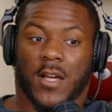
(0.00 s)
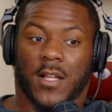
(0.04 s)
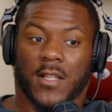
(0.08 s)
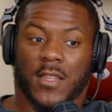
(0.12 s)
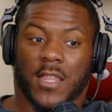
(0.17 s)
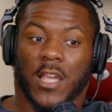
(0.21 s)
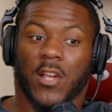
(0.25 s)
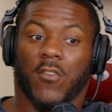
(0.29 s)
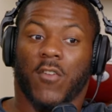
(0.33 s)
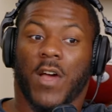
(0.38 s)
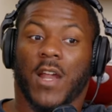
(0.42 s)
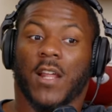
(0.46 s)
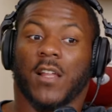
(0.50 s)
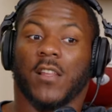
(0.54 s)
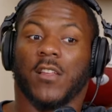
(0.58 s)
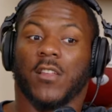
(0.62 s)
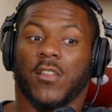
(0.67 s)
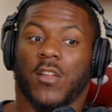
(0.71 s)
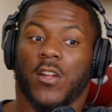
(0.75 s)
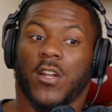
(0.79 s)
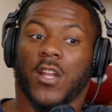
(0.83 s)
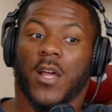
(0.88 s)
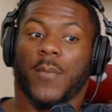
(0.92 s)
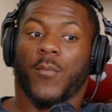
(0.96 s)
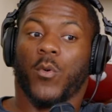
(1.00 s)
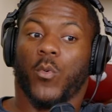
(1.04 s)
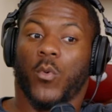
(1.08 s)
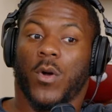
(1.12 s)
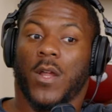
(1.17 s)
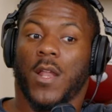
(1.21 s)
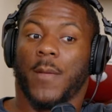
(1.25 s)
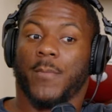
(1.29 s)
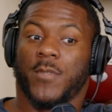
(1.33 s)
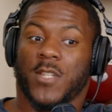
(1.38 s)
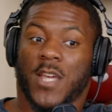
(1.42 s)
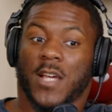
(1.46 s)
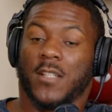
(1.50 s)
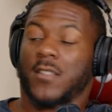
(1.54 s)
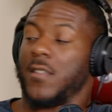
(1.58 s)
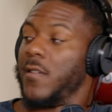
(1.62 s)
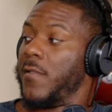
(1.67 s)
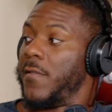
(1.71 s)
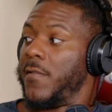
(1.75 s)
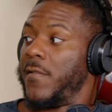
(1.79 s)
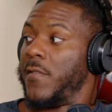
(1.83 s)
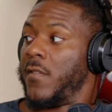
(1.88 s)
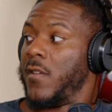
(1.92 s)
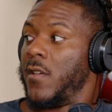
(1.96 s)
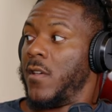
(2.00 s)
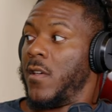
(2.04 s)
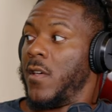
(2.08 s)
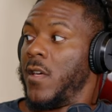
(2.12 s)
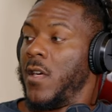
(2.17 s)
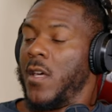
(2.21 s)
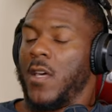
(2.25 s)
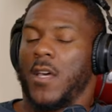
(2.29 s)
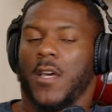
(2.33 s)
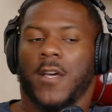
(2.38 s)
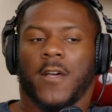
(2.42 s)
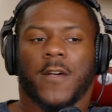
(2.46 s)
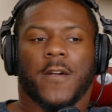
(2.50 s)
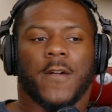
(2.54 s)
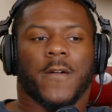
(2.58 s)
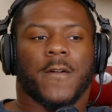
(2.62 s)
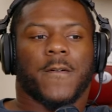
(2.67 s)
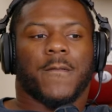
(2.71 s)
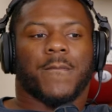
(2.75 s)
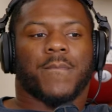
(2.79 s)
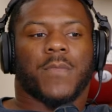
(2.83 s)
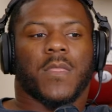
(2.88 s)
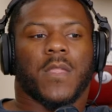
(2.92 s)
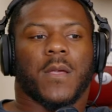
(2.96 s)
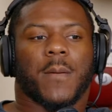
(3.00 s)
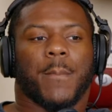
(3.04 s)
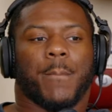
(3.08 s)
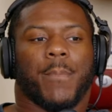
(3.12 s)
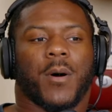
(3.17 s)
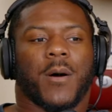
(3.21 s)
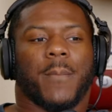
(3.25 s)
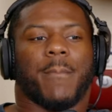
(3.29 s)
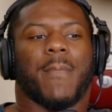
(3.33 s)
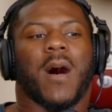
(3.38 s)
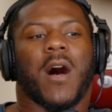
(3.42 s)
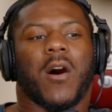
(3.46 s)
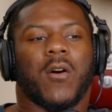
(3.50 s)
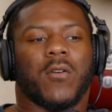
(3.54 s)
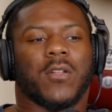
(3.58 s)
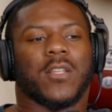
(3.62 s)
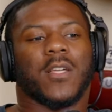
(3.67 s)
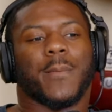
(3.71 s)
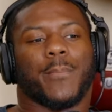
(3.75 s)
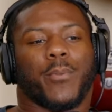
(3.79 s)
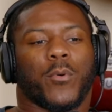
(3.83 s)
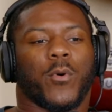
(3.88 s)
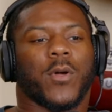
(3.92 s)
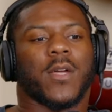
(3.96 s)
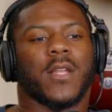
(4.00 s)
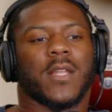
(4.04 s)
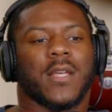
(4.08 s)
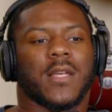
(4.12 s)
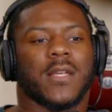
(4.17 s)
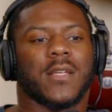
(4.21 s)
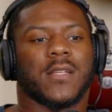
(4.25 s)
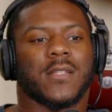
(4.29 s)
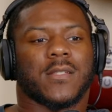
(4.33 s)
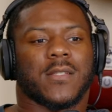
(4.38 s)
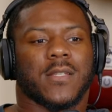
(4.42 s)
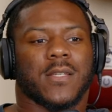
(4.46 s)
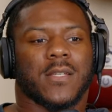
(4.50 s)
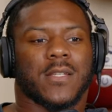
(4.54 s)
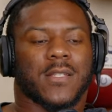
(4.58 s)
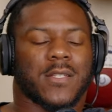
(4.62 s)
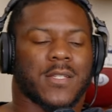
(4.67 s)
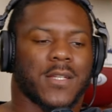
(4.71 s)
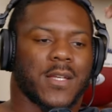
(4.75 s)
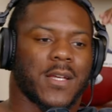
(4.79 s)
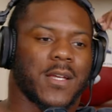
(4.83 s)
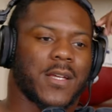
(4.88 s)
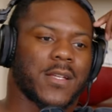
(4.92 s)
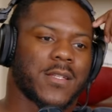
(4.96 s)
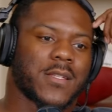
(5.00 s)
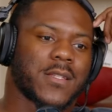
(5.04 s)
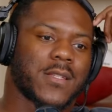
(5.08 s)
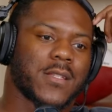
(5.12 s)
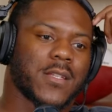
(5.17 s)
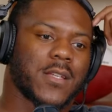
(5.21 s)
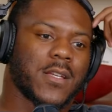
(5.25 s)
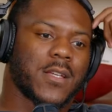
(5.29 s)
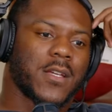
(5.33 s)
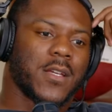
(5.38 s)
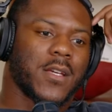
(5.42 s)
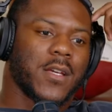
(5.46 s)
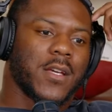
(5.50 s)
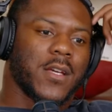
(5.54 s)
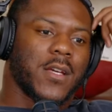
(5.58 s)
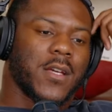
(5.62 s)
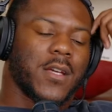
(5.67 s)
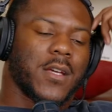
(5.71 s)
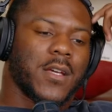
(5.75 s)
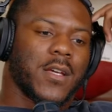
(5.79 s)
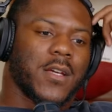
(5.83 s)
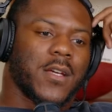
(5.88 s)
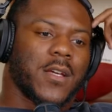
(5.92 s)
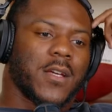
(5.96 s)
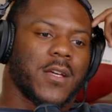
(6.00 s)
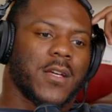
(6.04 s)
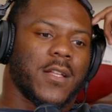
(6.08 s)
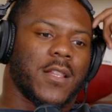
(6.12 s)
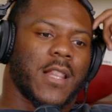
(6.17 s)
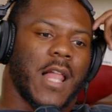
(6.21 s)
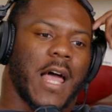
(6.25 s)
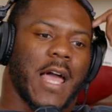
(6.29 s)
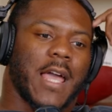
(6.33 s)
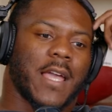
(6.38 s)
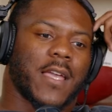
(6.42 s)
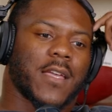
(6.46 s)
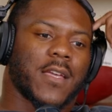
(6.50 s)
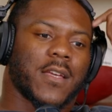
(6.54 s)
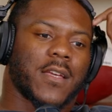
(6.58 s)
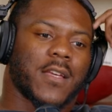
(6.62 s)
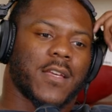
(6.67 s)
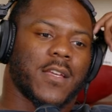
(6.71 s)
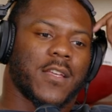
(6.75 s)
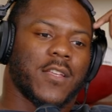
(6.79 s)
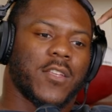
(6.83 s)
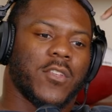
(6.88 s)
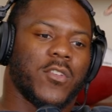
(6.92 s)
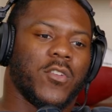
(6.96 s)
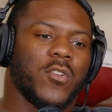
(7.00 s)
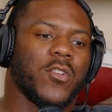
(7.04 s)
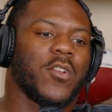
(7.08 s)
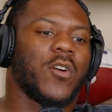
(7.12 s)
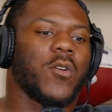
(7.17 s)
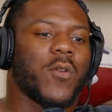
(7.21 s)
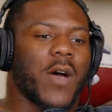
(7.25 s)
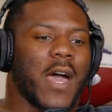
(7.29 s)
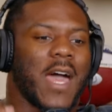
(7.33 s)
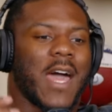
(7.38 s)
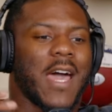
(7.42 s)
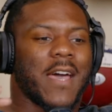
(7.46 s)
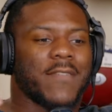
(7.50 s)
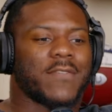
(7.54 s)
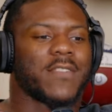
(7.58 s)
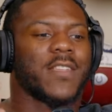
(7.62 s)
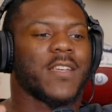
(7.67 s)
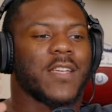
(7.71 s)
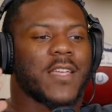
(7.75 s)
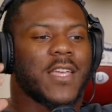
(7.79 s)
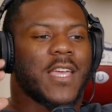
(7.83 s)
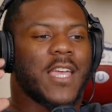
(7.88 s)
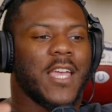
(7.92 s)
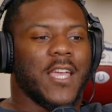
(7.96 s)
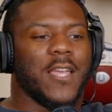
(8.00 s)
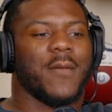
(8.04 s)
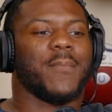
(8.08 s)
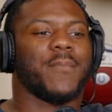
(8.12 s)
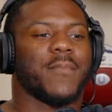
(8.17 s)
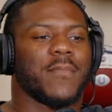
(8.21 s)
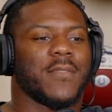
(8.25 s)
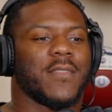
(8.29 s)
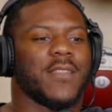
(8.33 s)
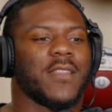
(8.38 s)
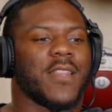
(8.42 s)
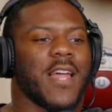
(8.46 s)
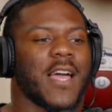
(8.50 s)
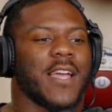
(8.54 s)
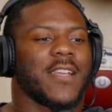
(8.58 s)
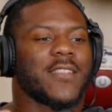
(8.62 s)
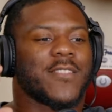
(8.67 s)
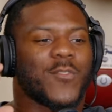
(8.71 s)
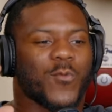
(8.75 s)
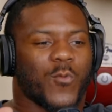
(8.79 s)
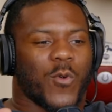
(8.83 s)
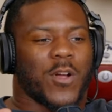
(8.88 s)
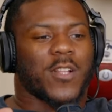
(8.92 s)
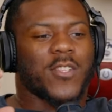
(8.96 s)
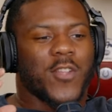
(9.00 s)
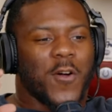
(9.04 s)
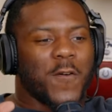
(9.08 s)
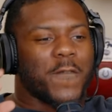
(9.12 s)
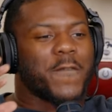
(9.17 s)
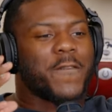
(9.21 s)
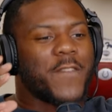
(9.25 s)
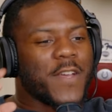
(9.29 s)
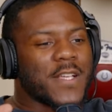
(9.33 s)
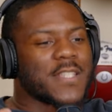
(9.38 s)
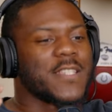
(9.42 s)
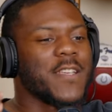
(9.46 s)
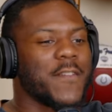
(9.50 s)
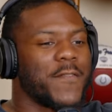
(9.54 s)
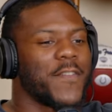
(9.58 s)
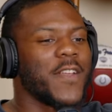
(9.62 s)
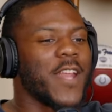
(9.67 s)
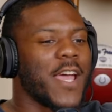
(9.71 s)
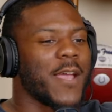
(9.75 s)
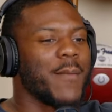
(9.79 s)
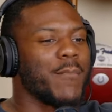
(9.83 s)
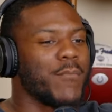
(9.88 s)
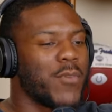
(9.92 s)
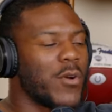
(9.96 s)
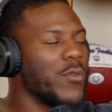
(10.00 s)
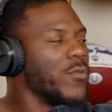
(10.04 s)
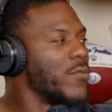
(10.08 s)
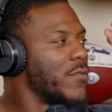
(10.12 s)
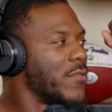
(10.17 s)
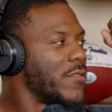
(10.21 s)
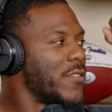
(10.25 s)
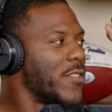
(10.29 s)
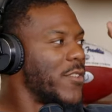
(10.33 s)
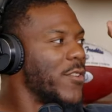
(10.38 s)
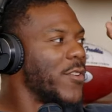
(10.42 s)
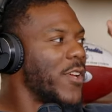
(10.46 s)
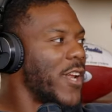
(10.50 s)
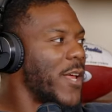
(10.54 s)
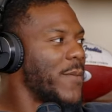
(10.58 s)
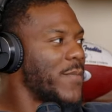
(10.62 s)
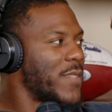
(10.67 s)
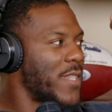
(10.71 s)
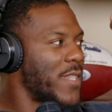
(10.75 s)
theoretically their #1 objective. Mm-hmm. But my only point is just, like, you don't have to keep, like, don't fix it if it ain't broke. You get what I'm